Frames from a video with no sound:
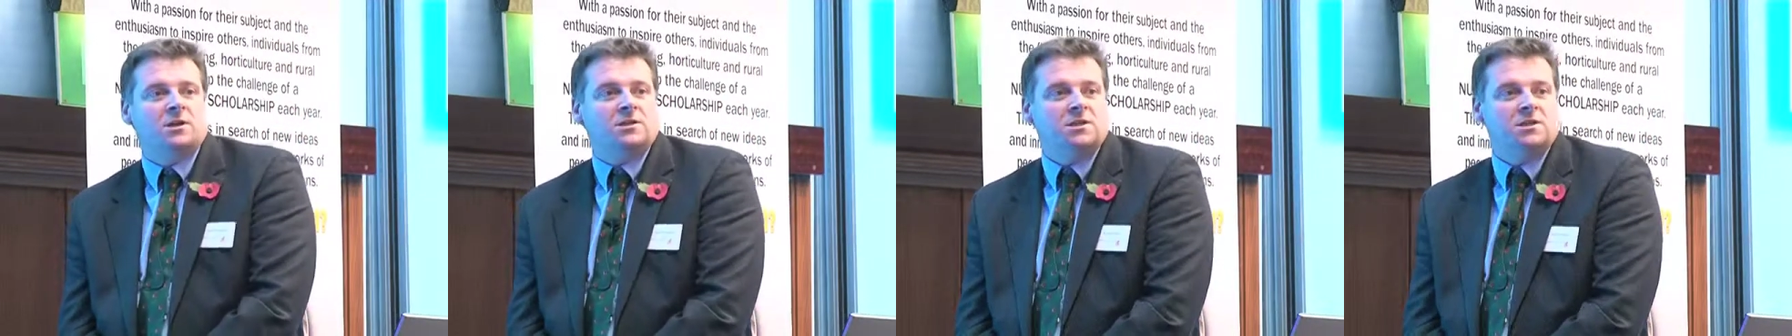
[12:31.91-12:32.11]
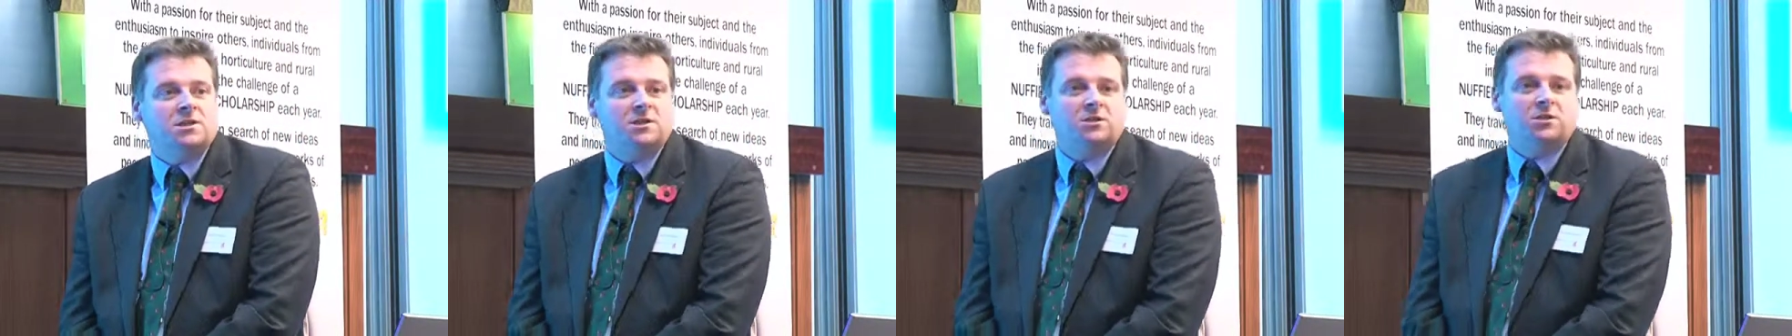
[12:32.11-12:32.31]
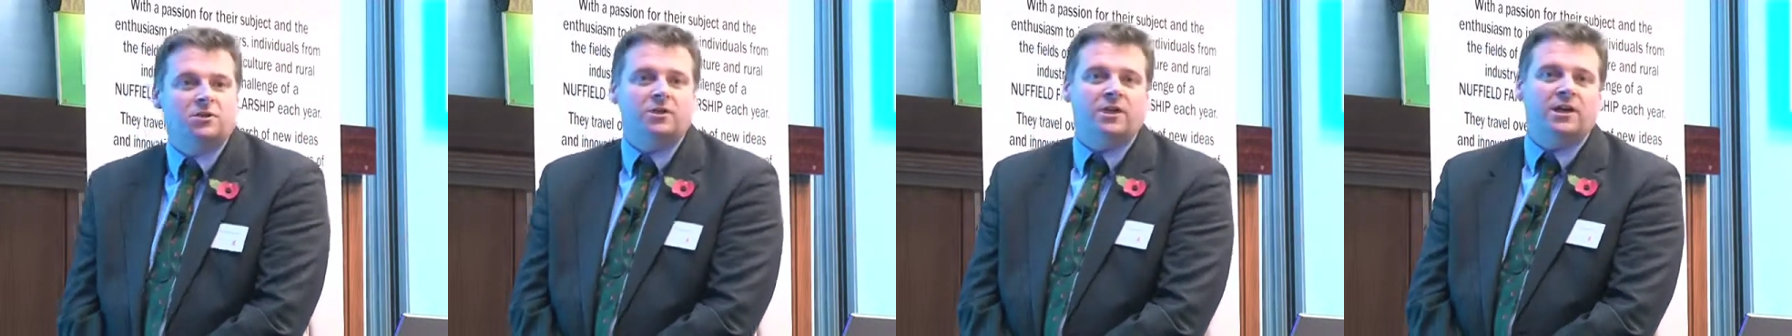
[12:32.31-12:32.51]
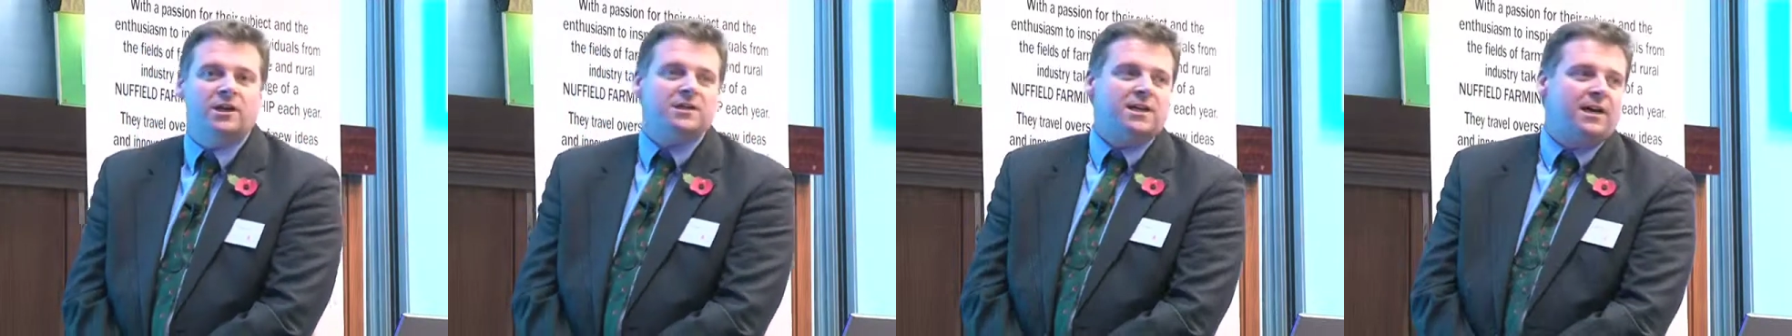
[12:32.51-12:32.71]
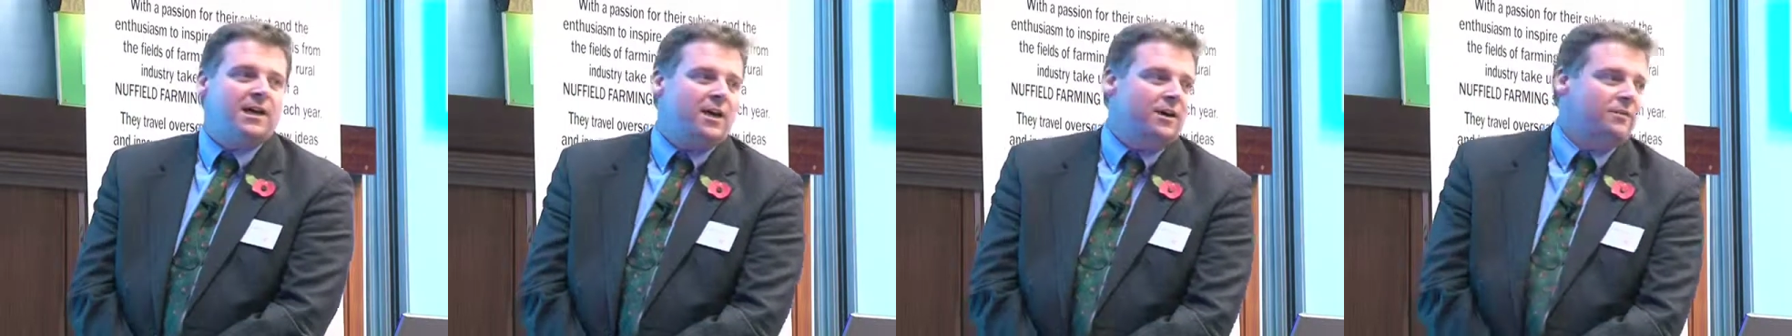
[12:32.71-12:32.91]
to
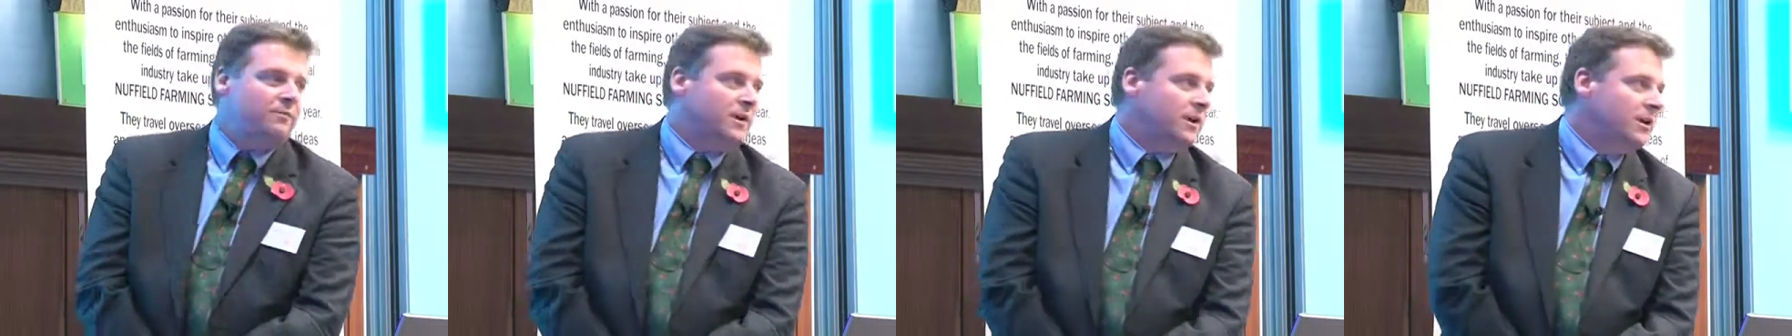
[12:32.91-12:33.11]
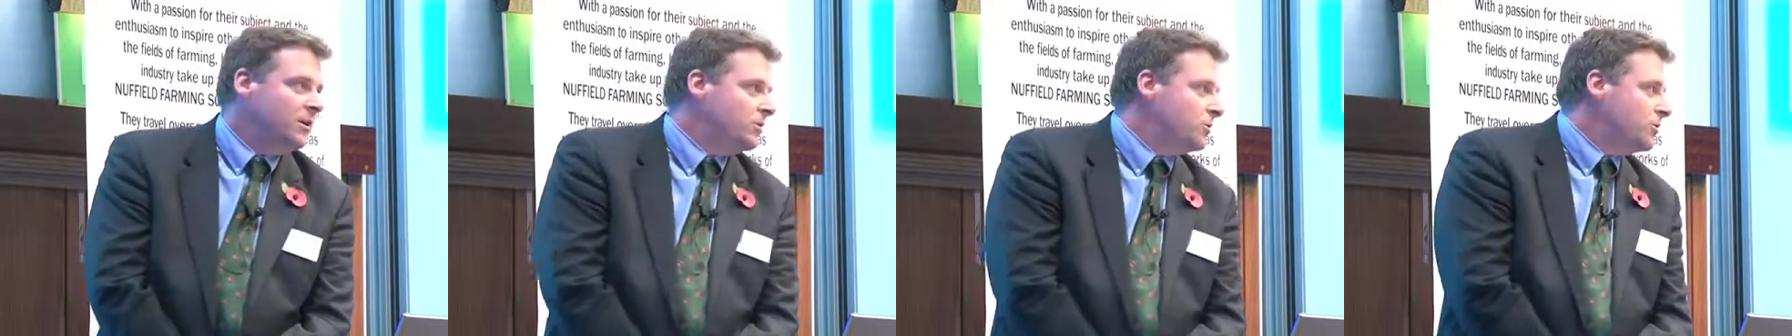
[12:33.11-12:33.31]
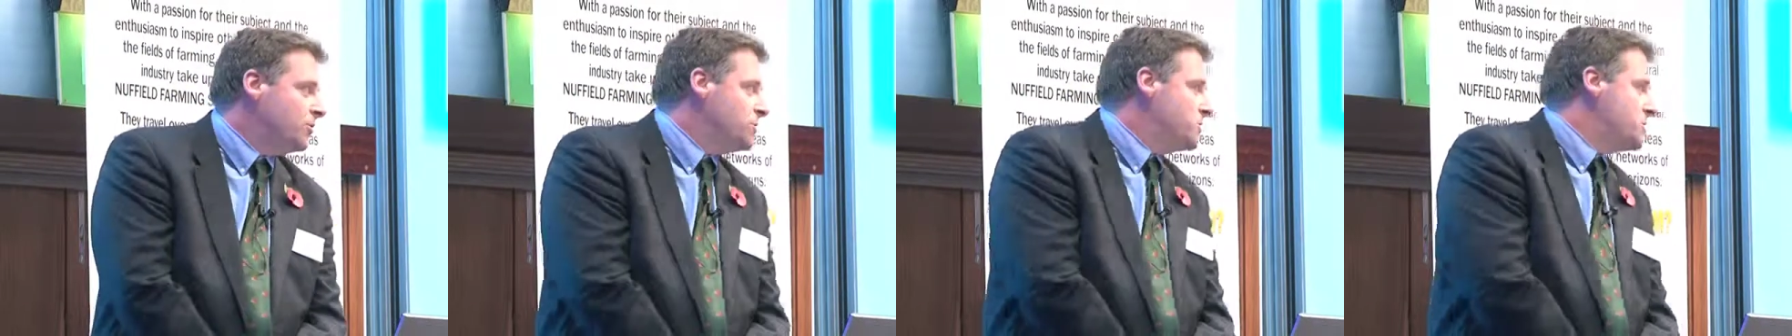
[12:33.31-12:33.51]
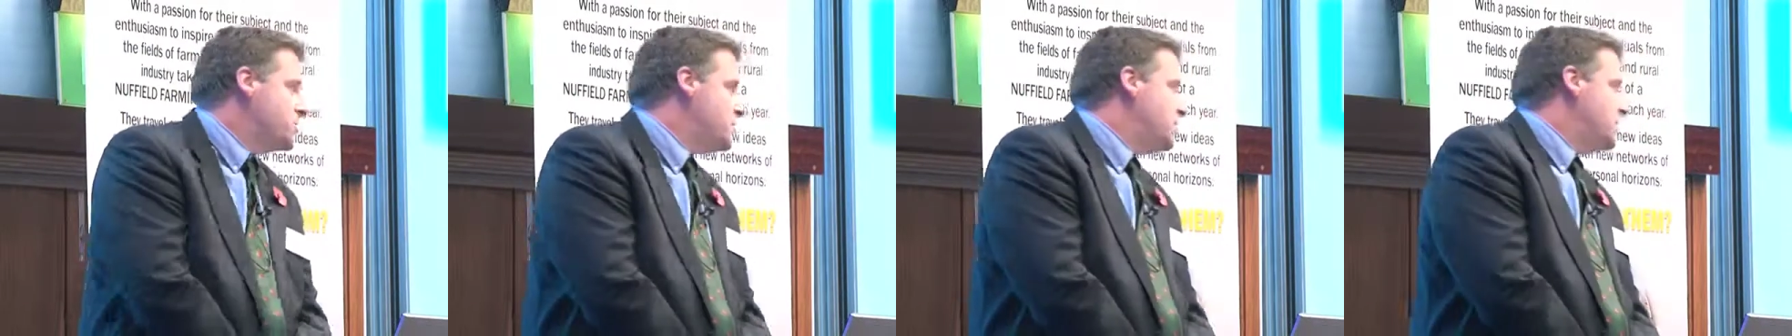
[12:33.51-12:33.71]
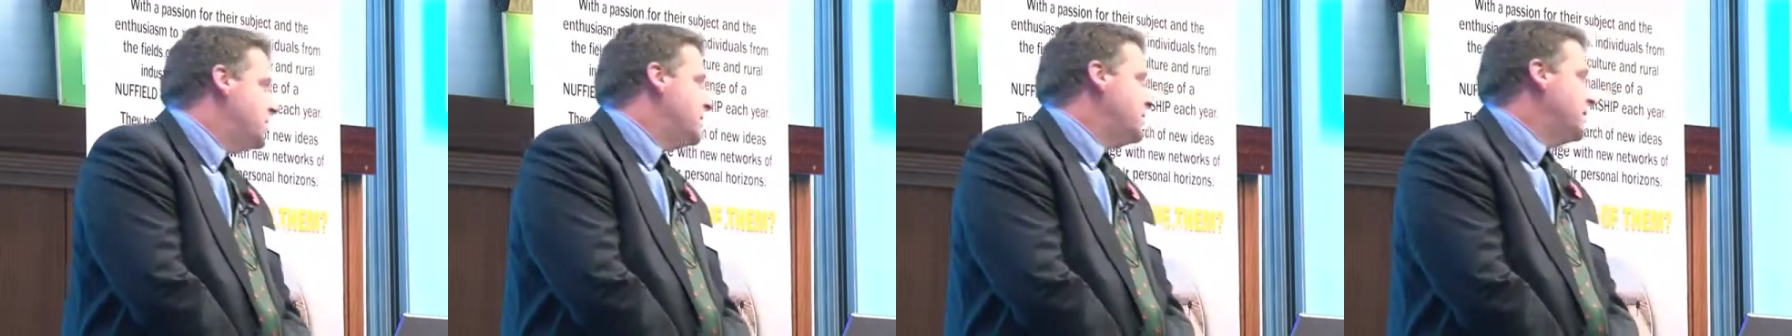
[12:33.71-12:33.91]
create a high-value
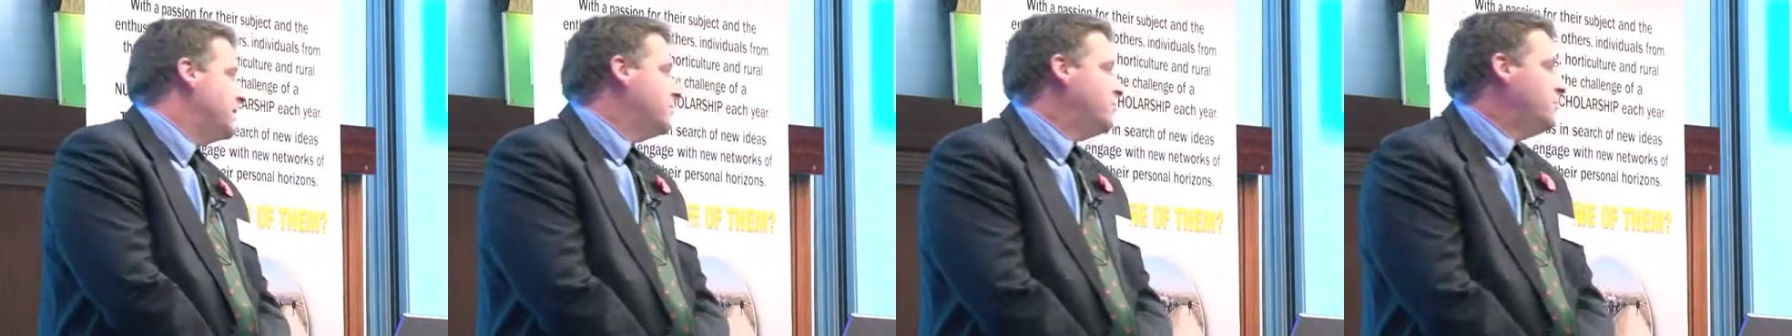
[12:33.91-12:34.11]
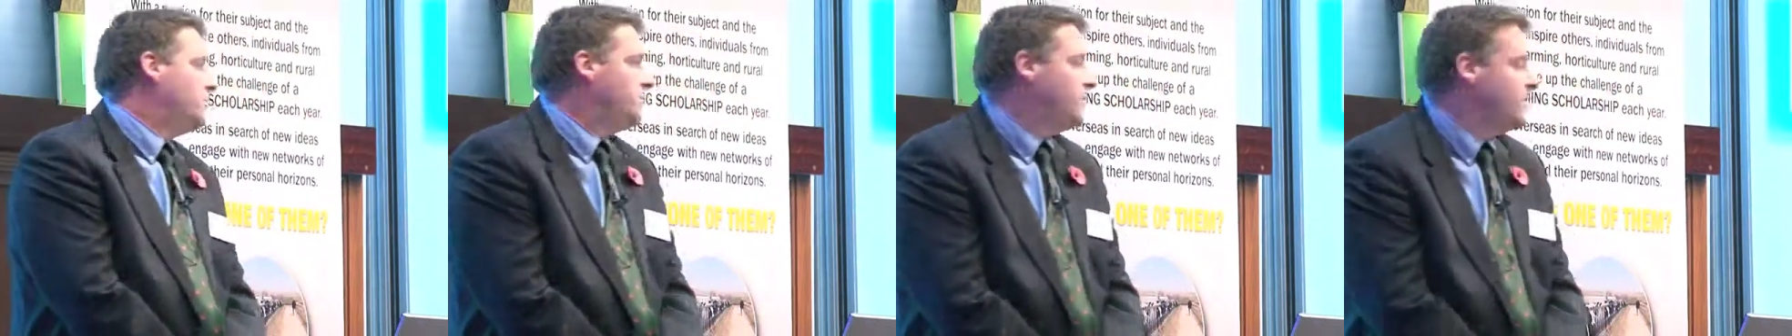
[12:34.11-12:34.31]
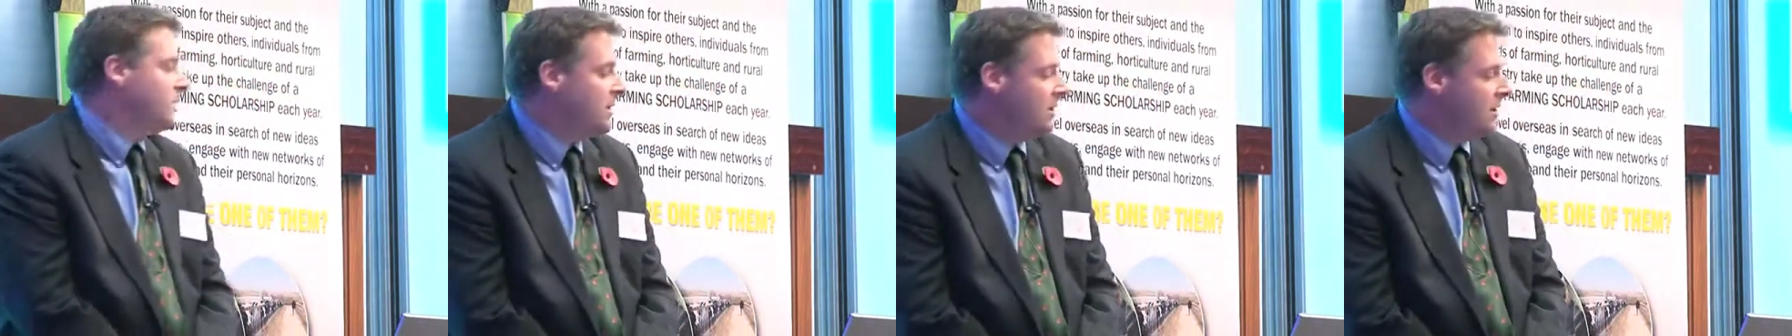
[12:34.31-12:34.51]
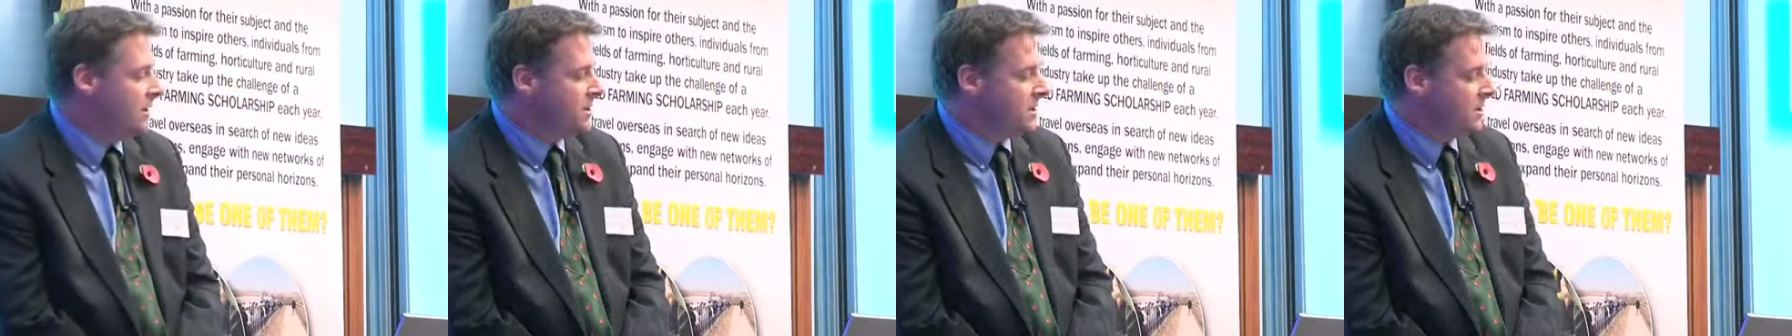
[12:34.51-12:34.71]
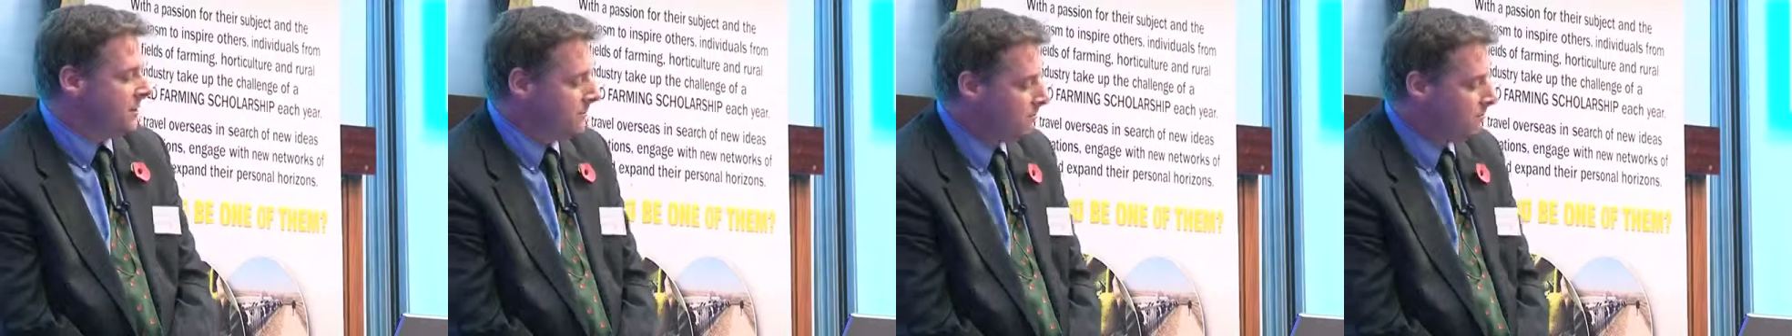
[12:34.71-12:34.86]
concentrated liquid fertilizer.